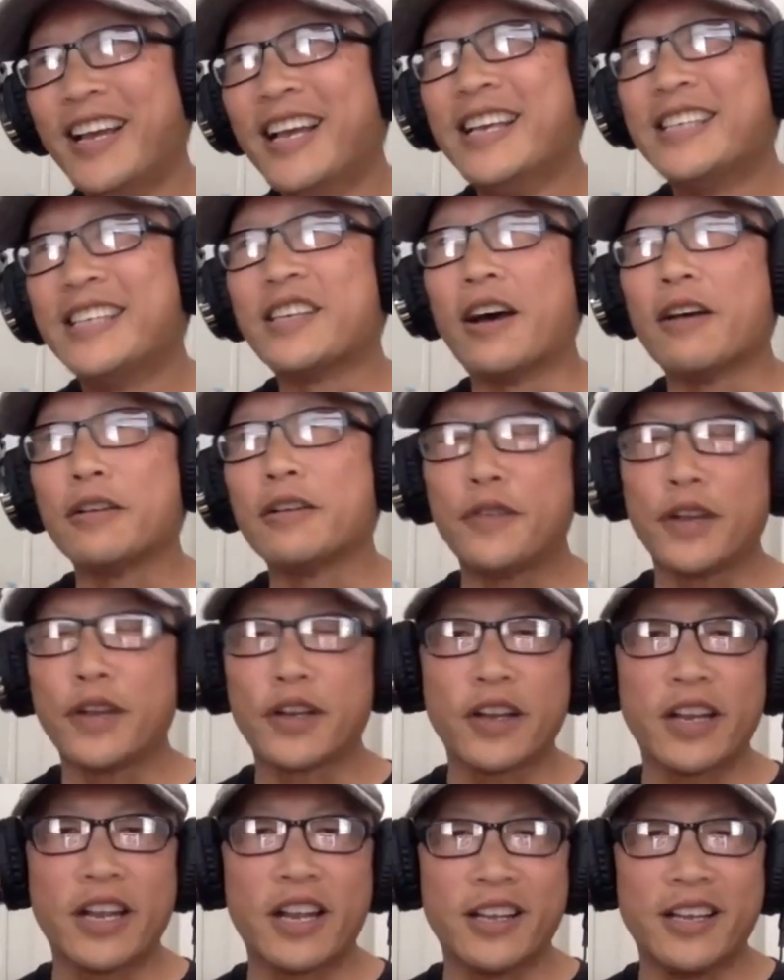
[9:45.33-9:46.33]
So oh I was
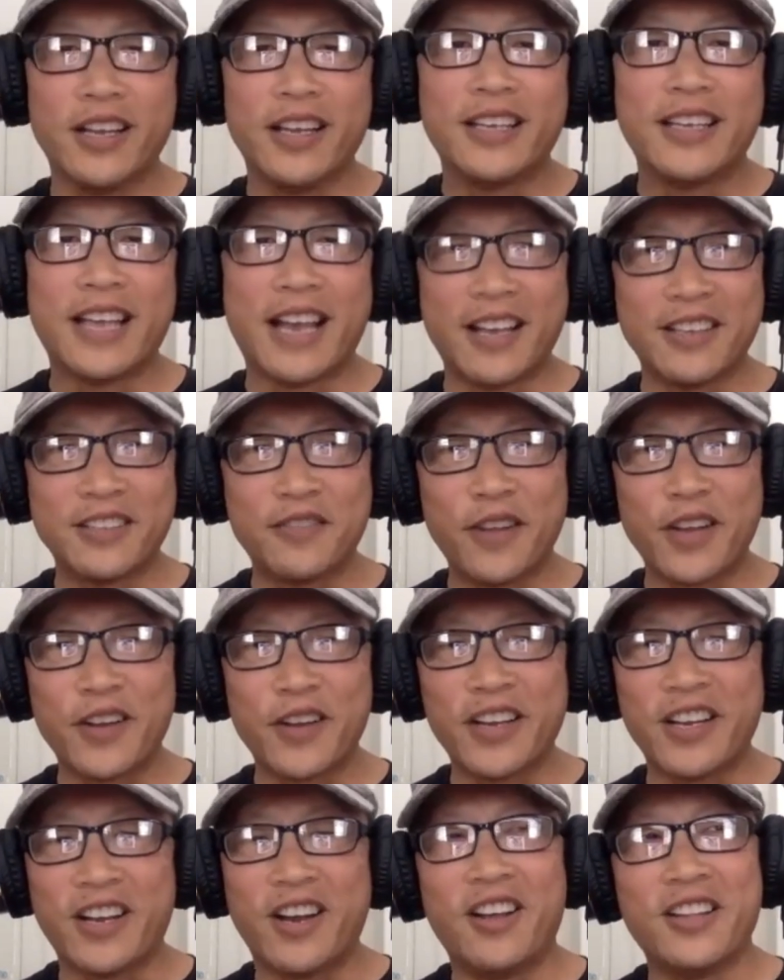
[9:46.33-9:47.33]
figuring gosh. yeah, I was
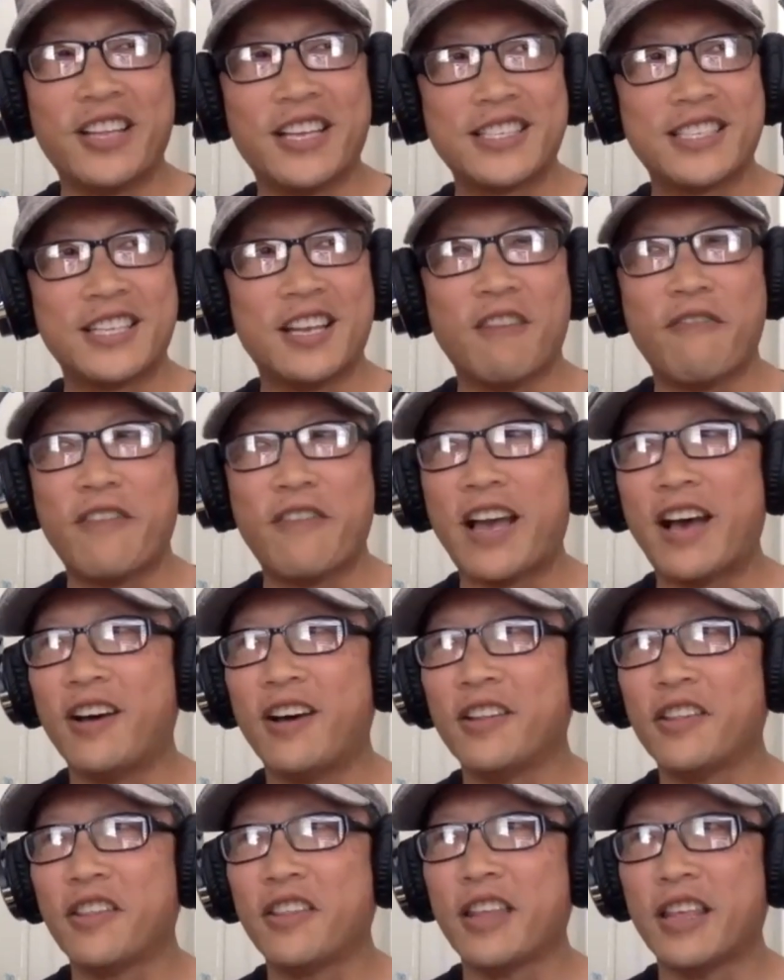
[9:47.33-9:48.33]
figuring all that stuff
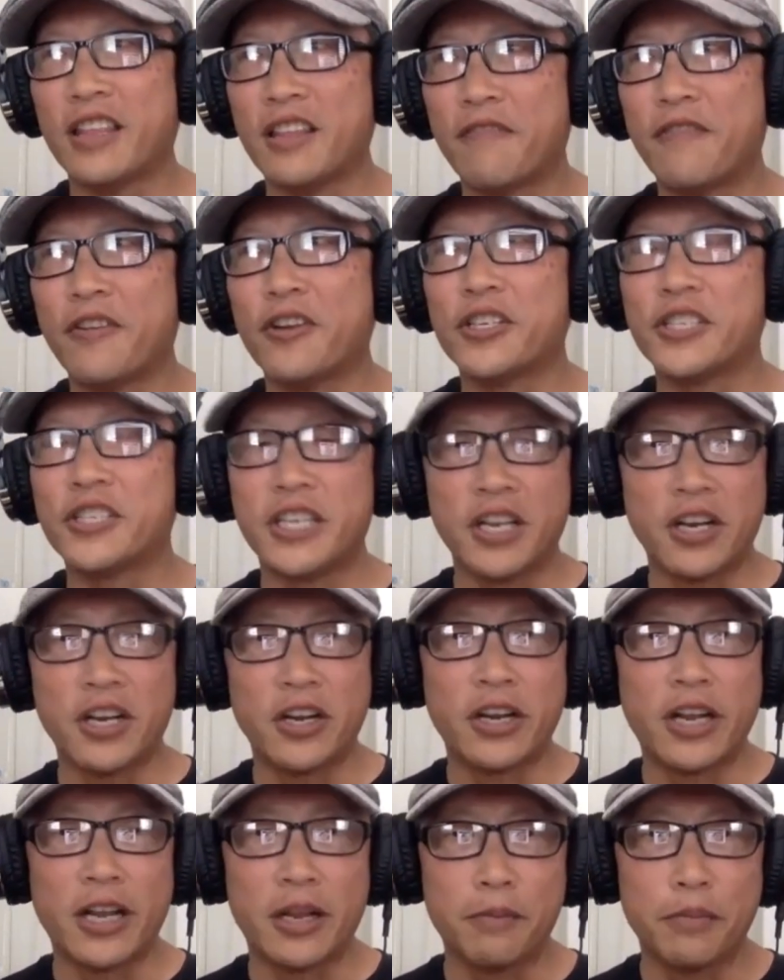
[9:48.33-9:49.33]
out in the first
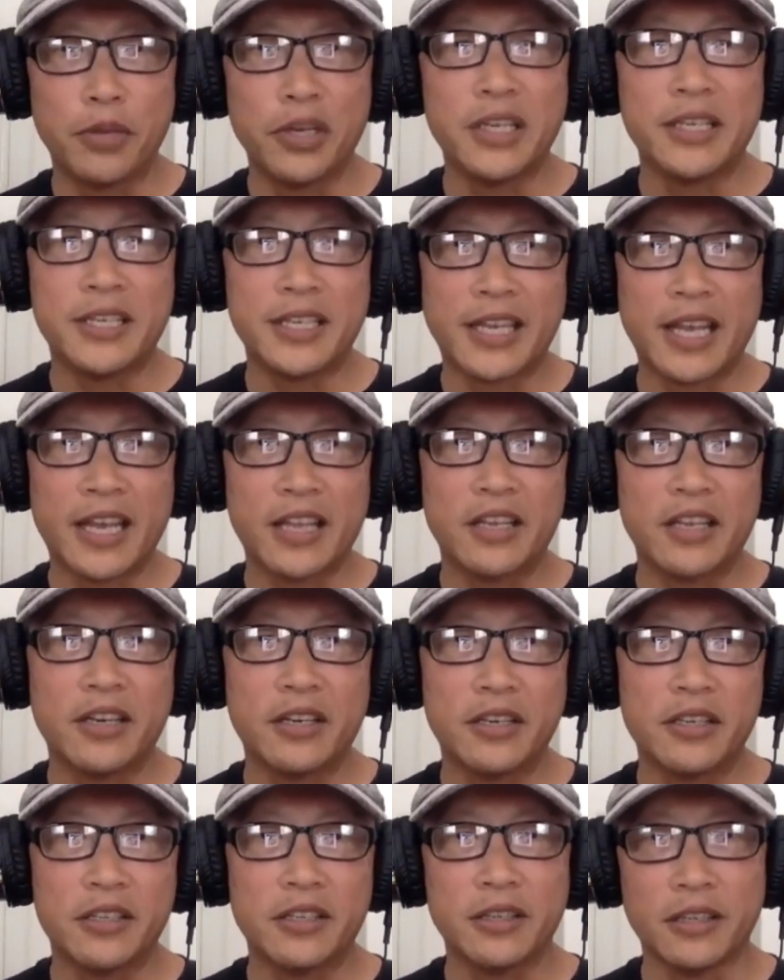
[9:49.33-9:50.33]
year and putting
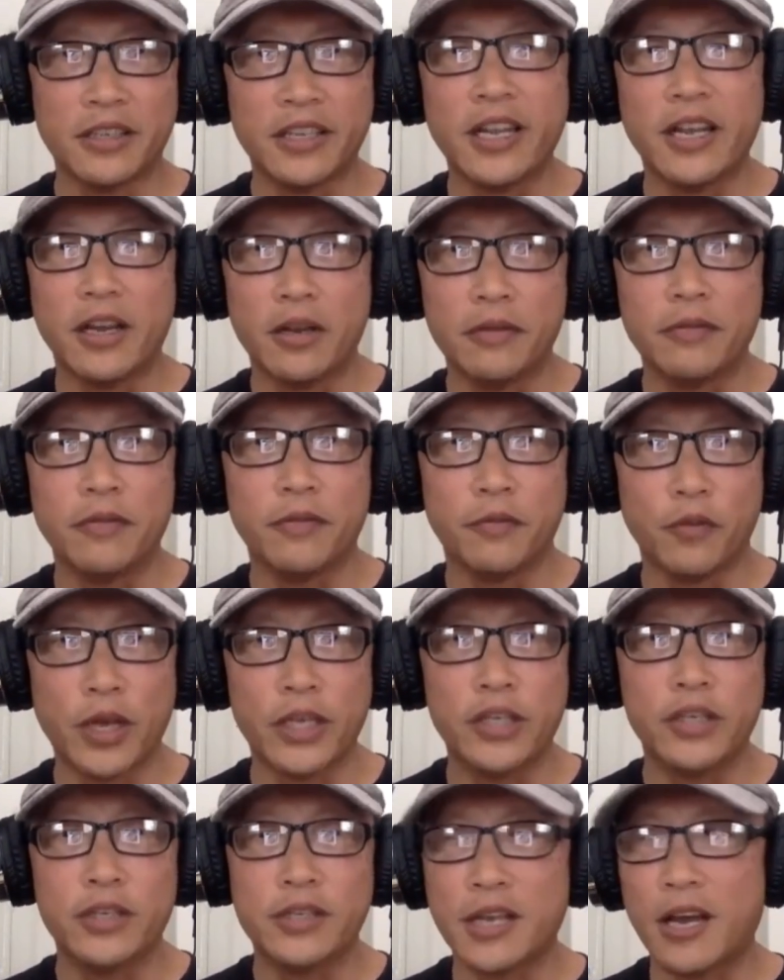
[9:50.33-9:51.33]
together, you know, what
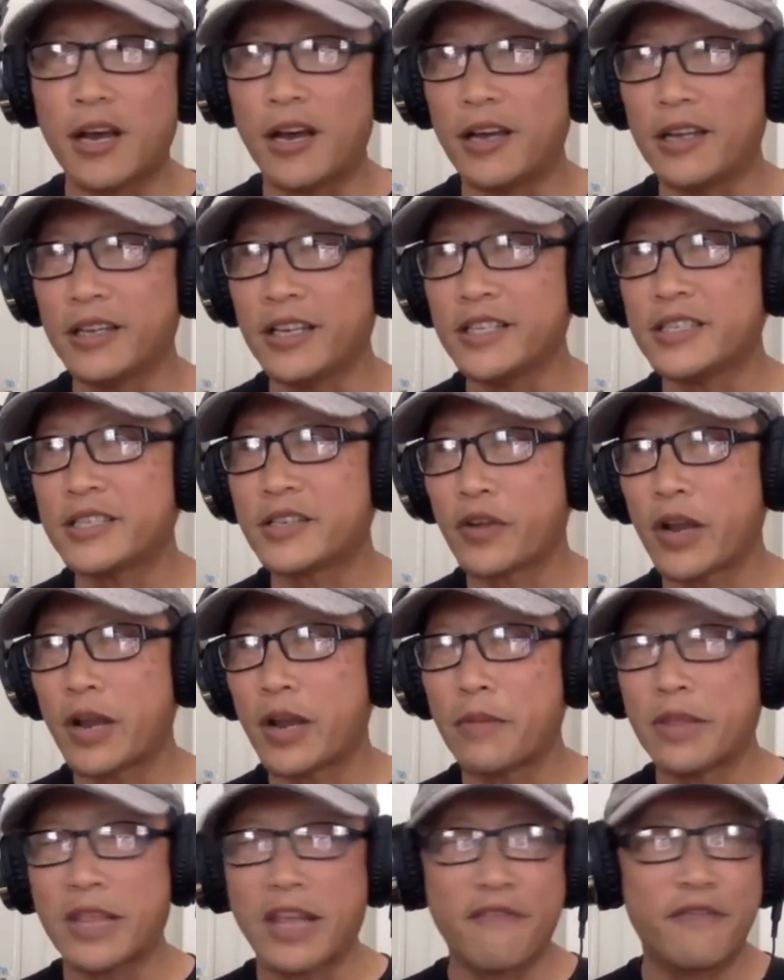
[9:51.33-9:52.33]
you saw on
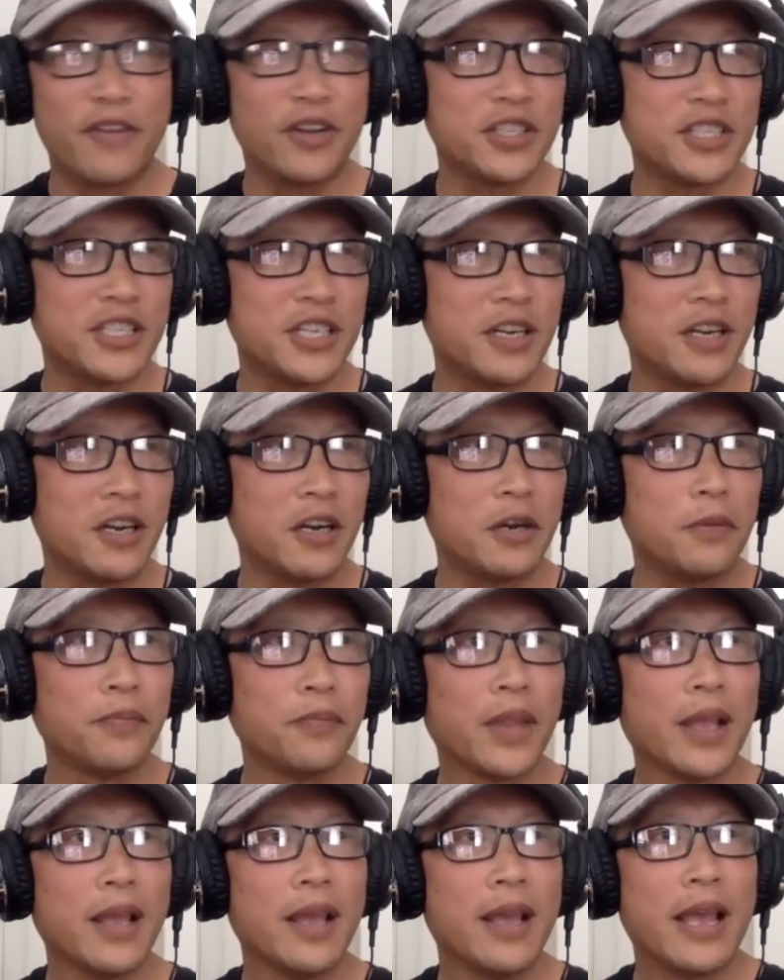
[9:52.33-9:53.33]
Instagram in that first year.
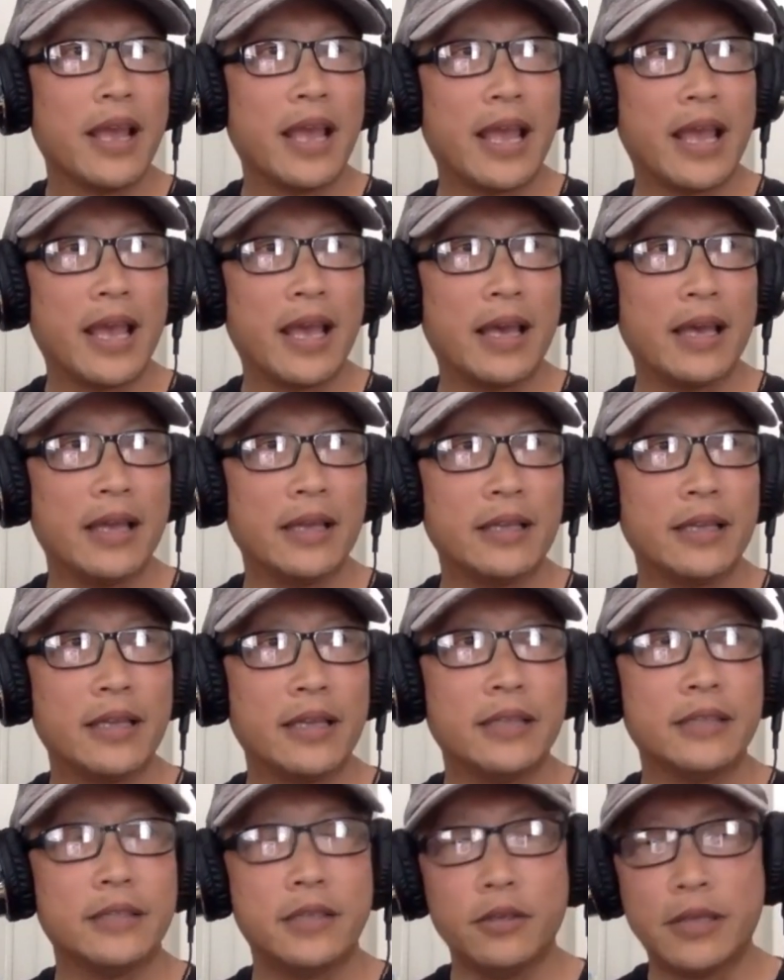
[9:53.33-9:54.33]
And
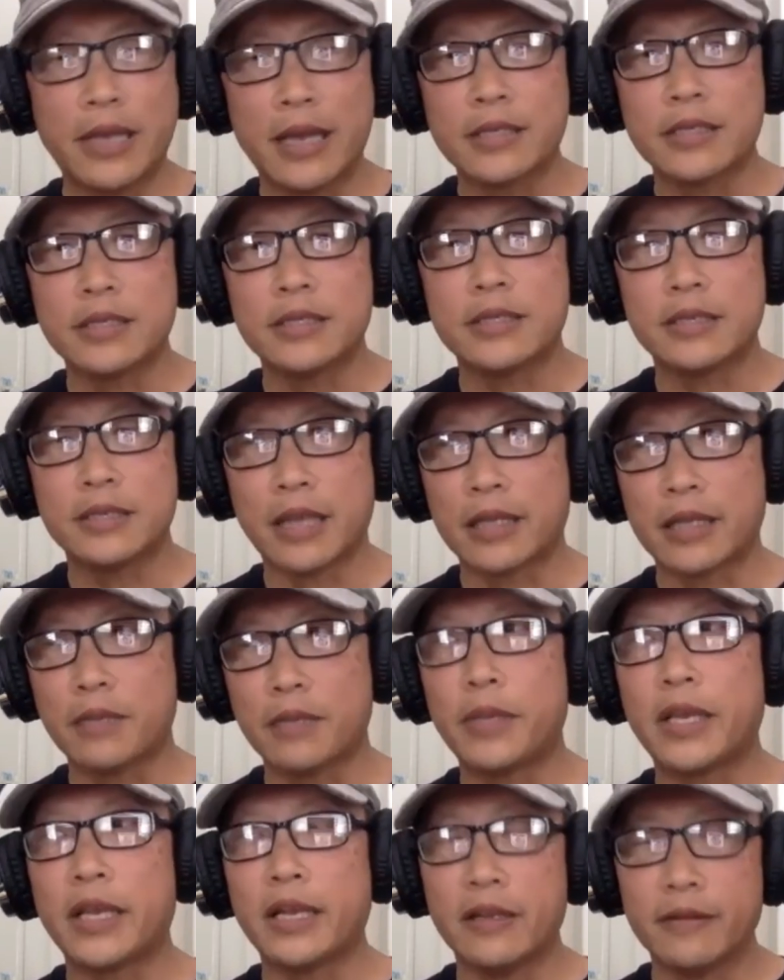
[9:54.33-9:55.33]
in 2000, like the
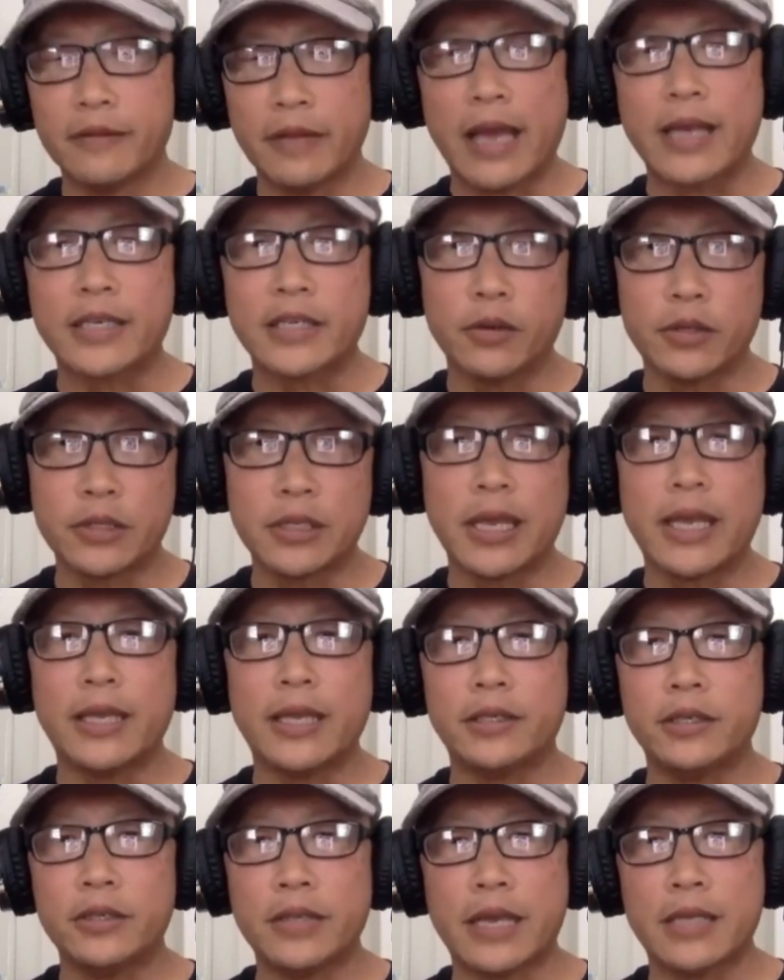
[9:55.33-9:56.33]
beginning of actually it was
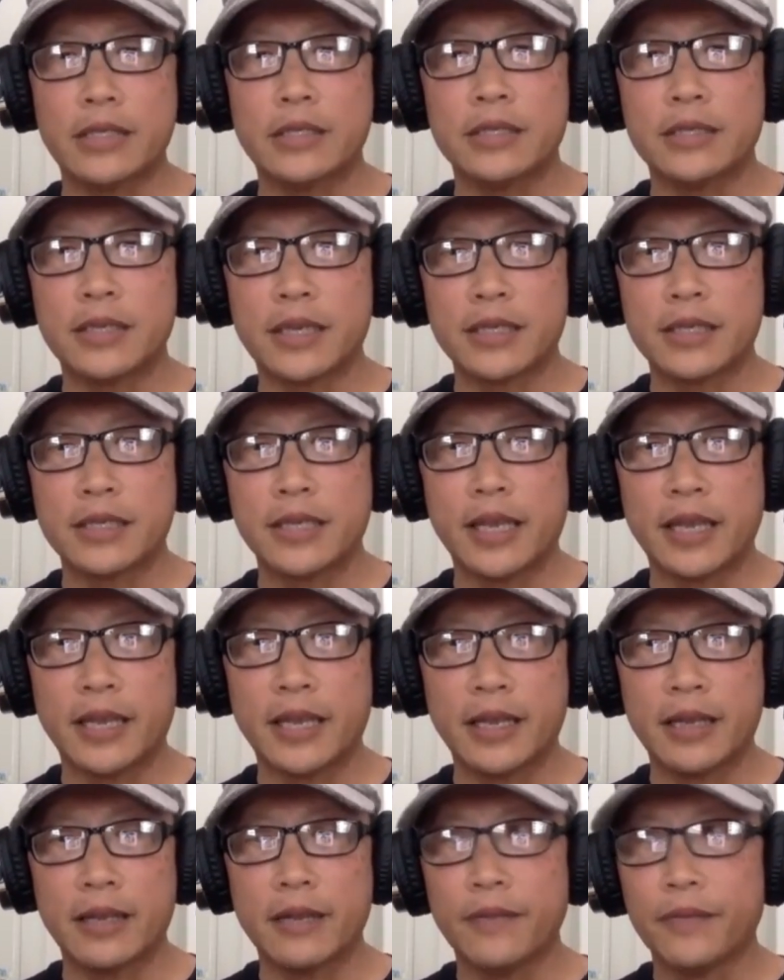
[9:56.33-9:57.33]
late
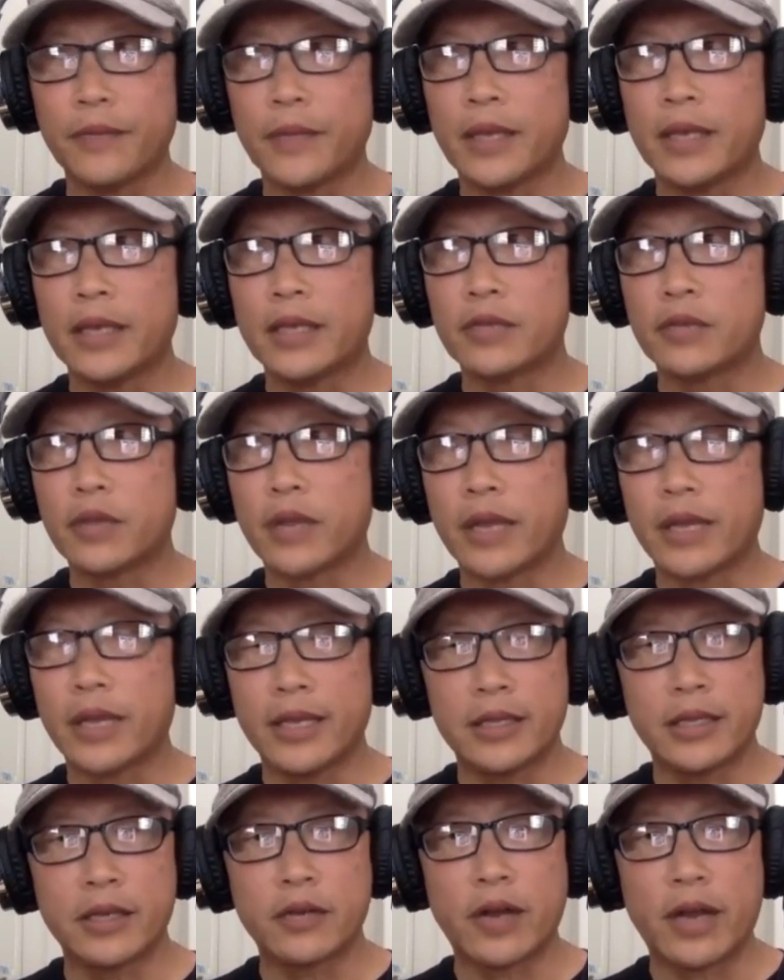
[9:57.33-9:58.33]
2016 is when I
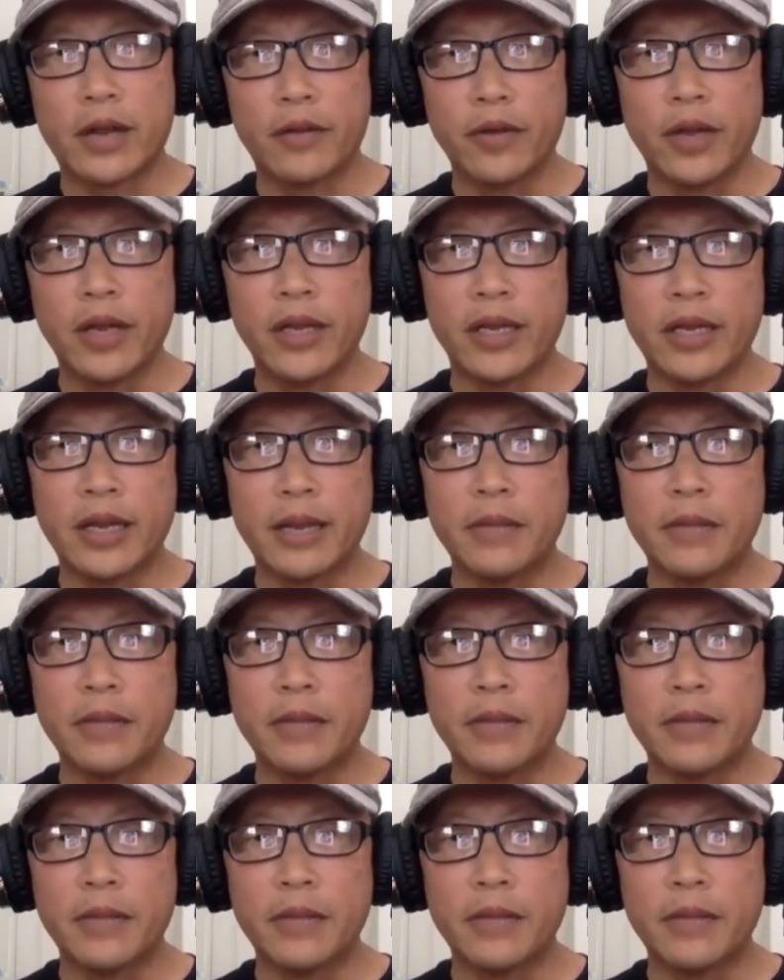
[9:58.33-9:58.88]
hit the ground running.